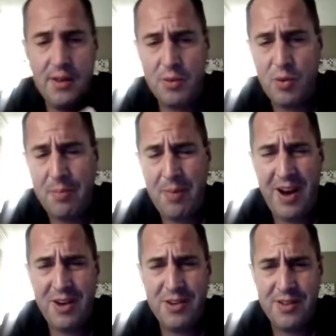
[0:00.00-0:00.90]
between
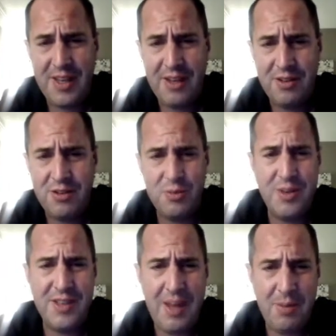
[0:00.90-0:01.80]
buyers and sellers. What does
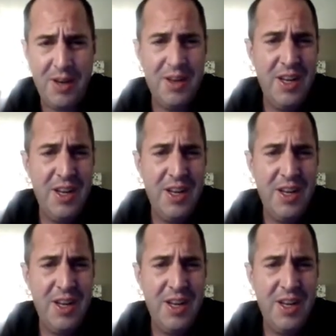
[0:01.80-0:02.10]
that mean?